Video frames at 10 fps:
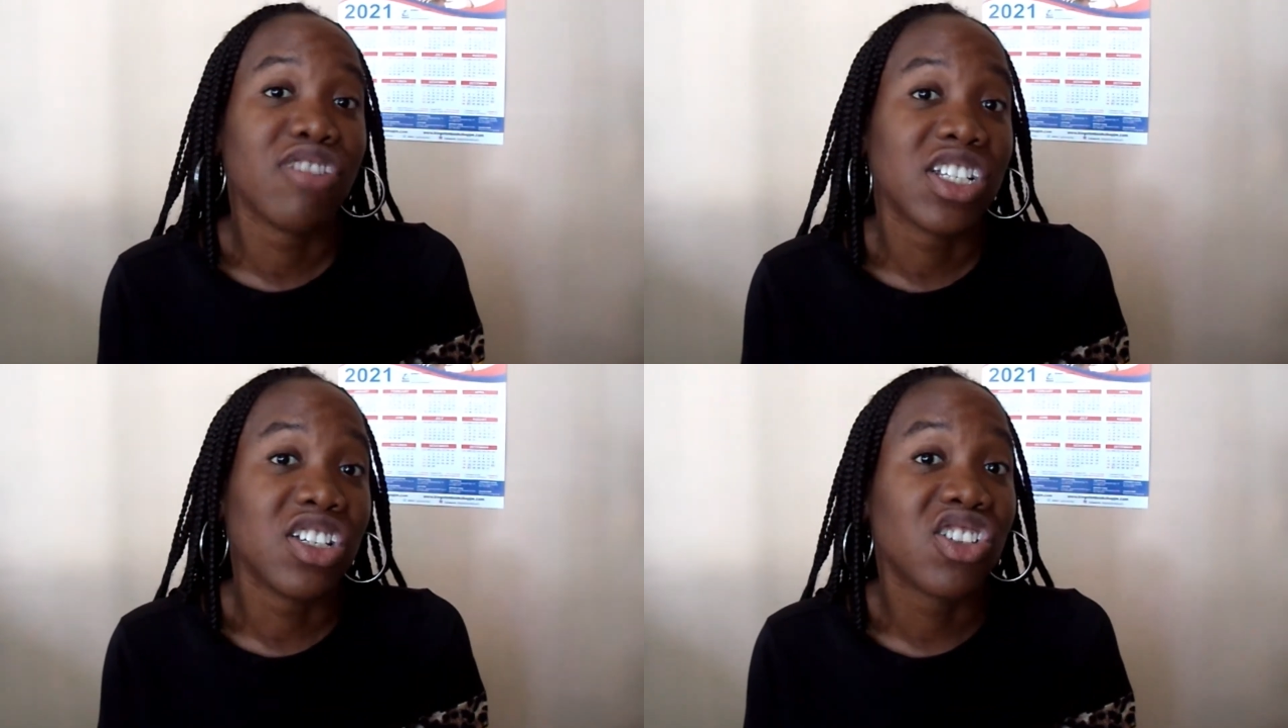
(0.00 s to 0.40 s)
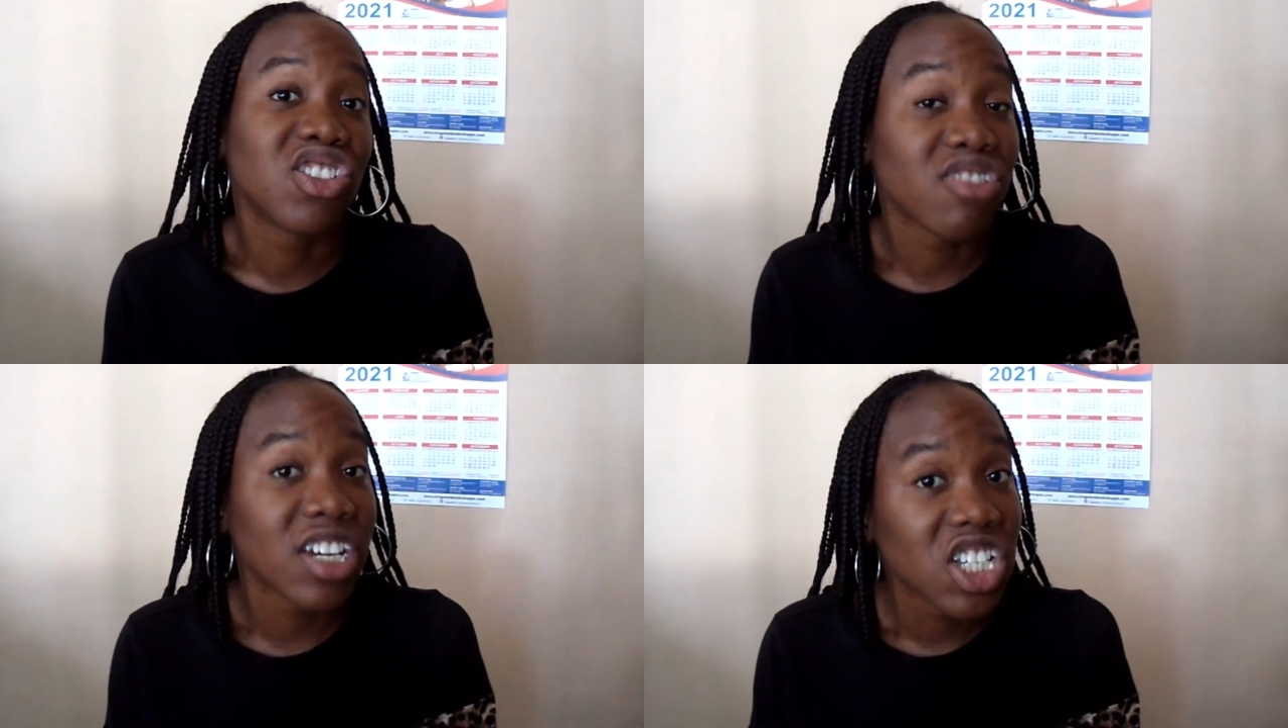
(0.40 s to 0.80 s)

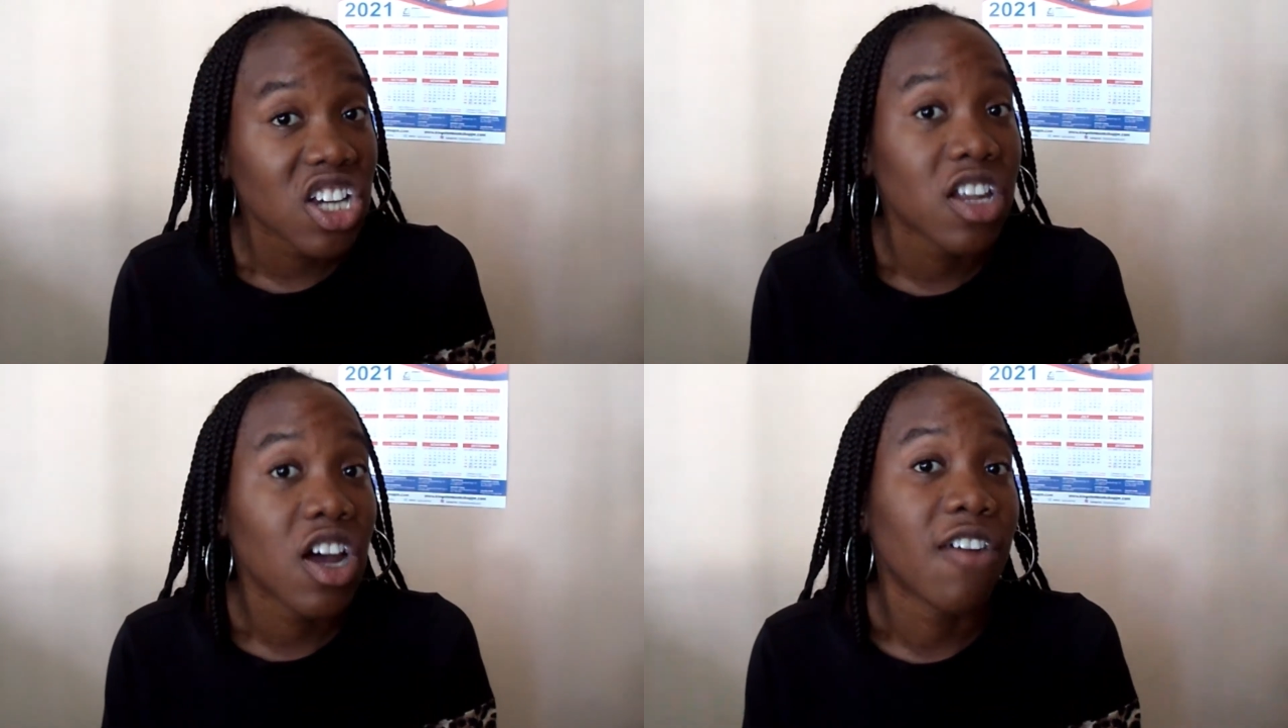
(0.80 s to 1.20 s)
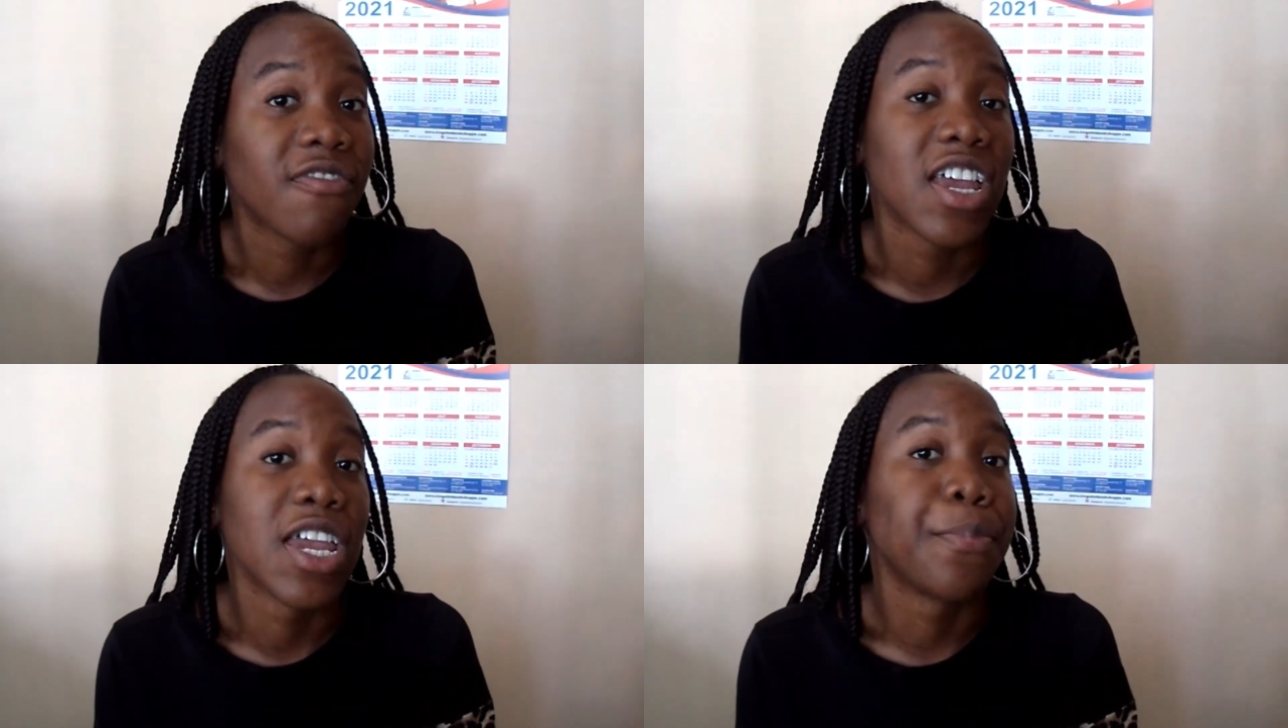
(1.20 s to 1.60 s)
registration of
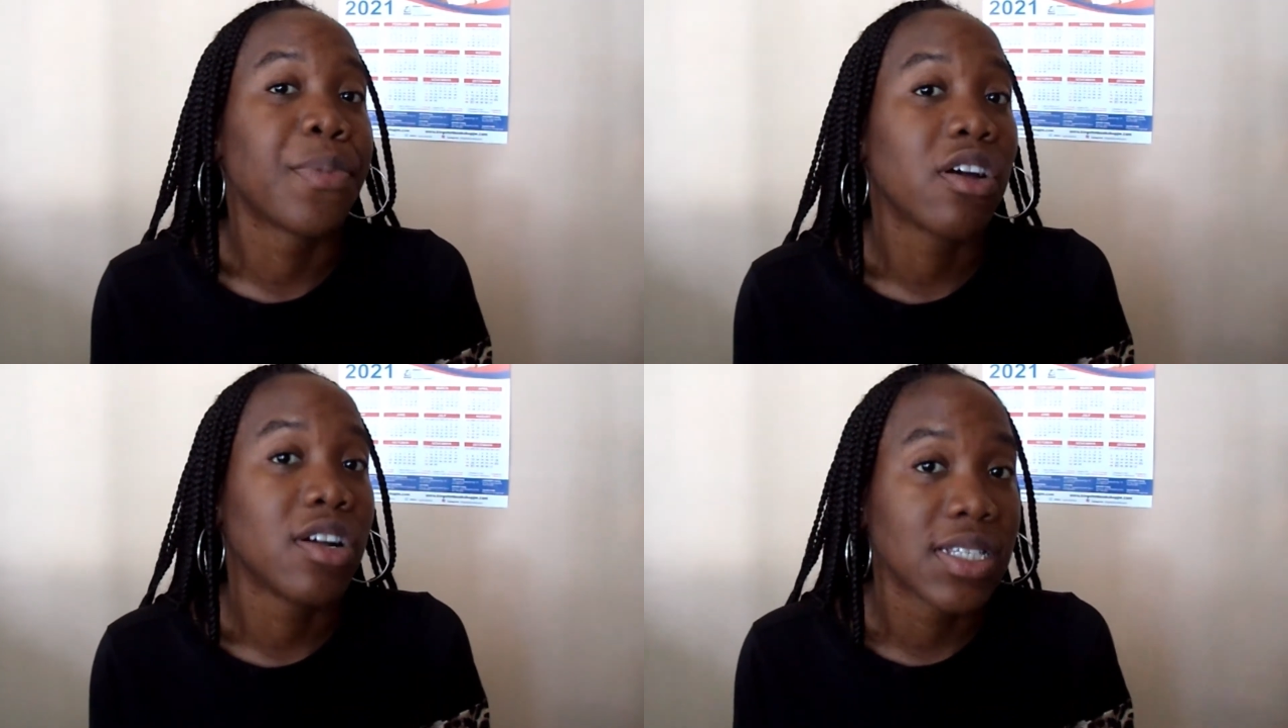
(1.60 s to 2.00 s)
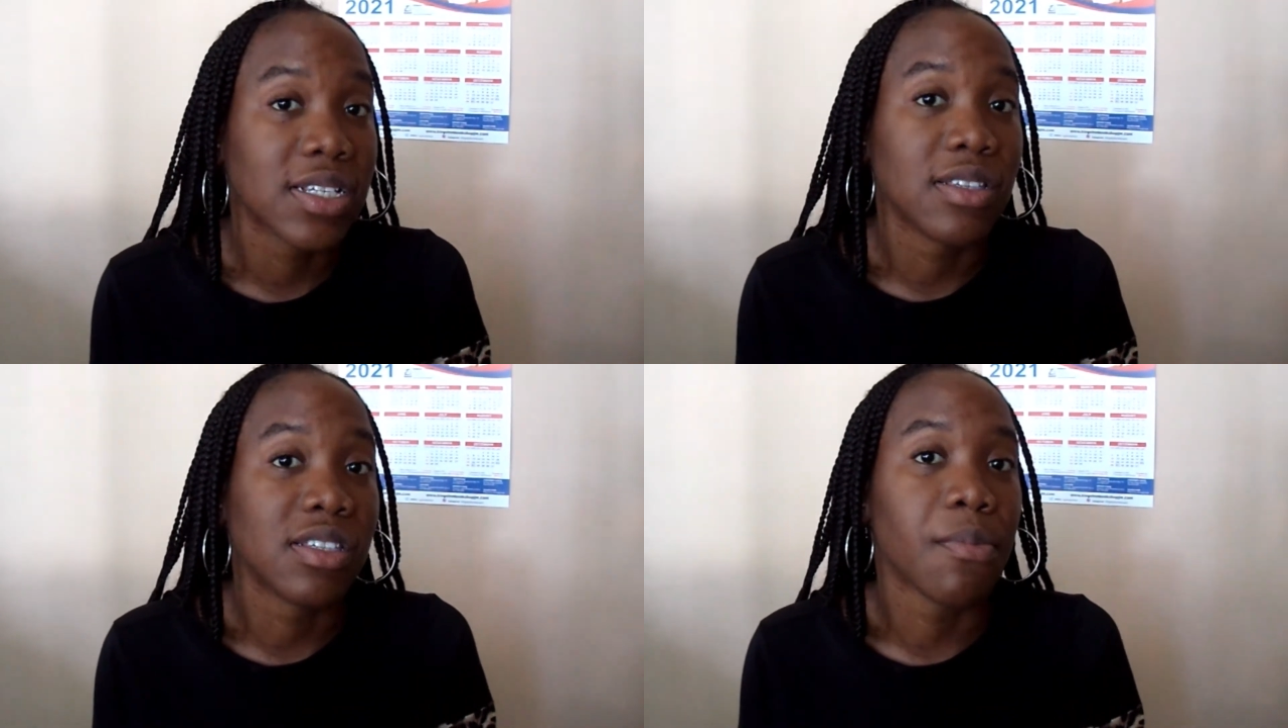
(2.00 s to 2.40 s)
a
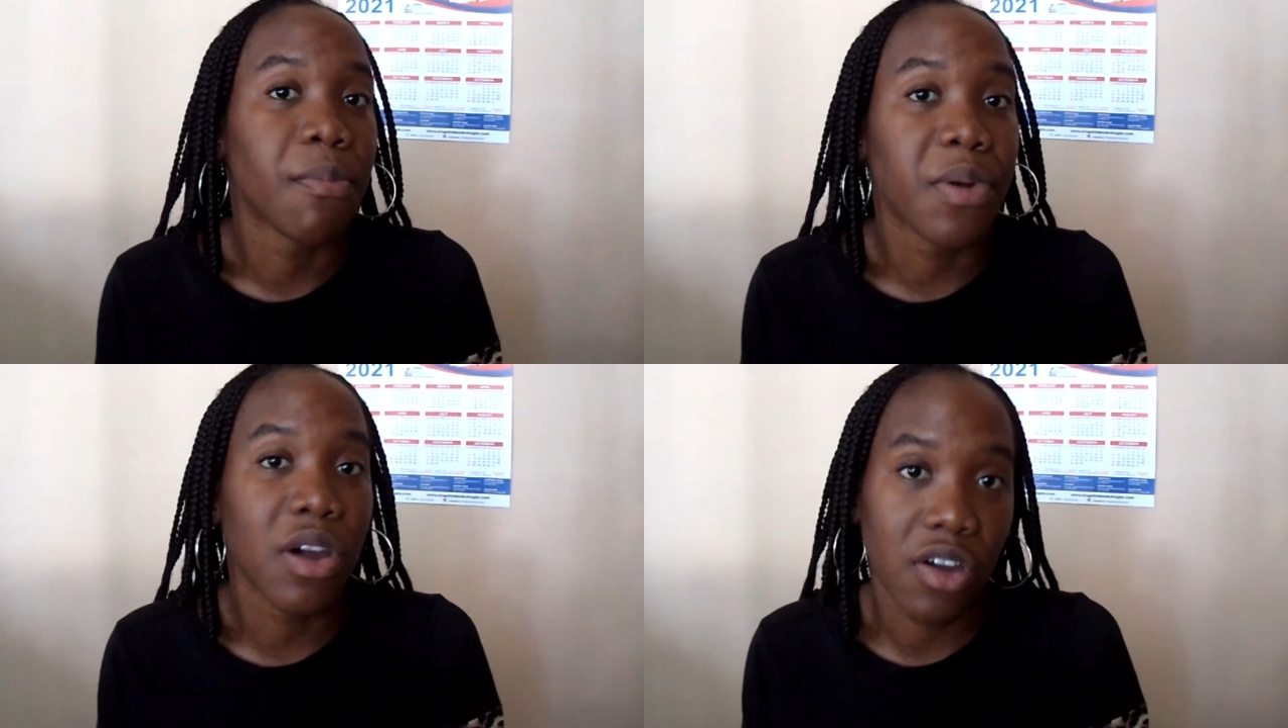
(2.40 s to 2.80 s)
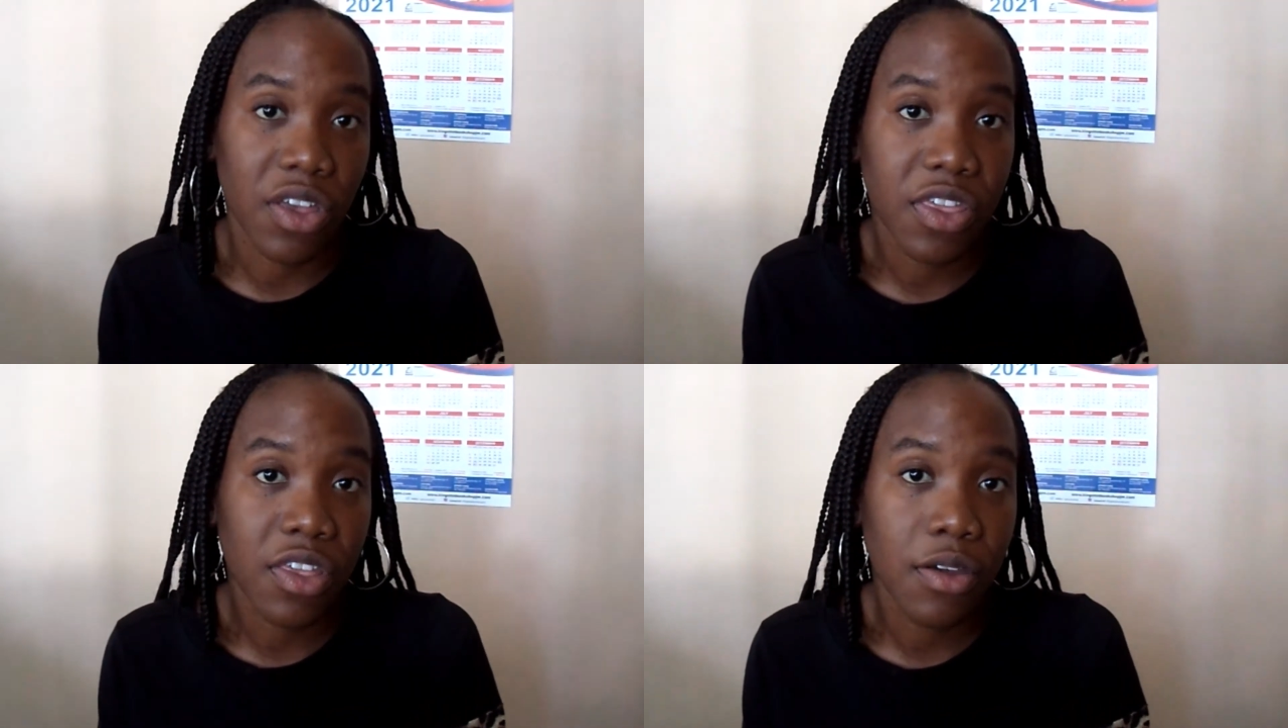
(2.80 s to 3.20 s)
person's
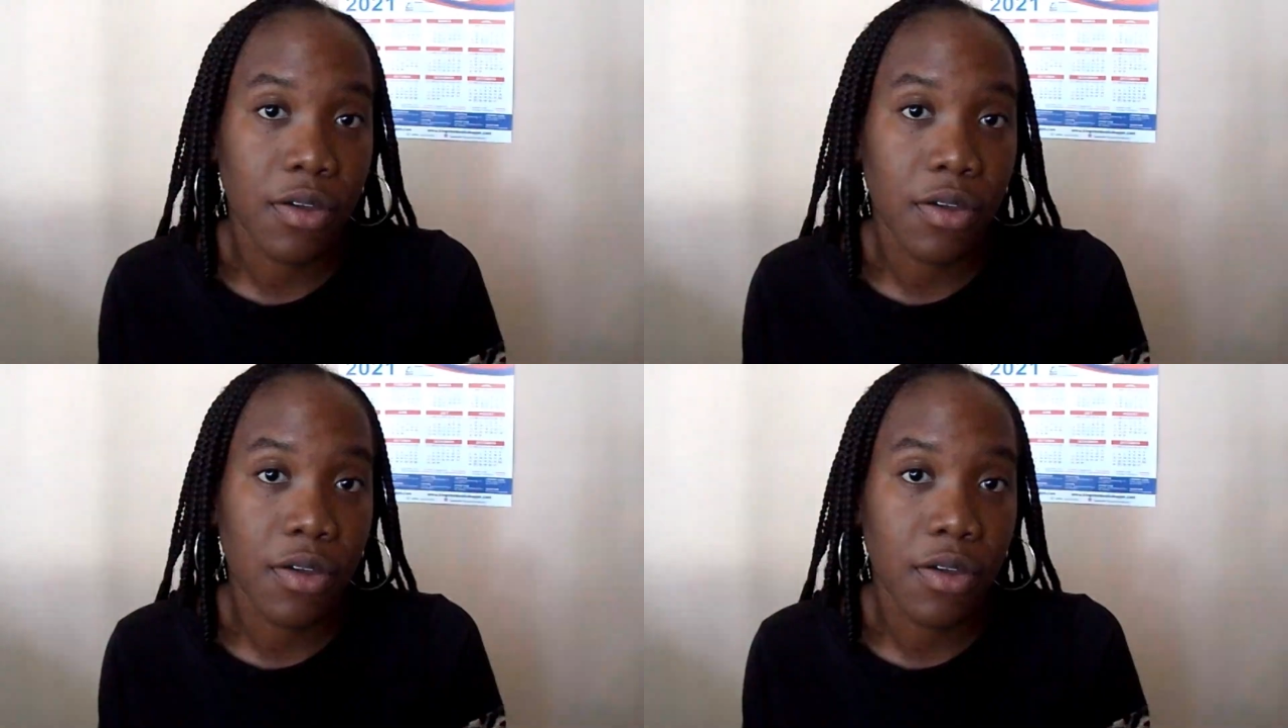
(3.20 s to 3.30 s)
birth.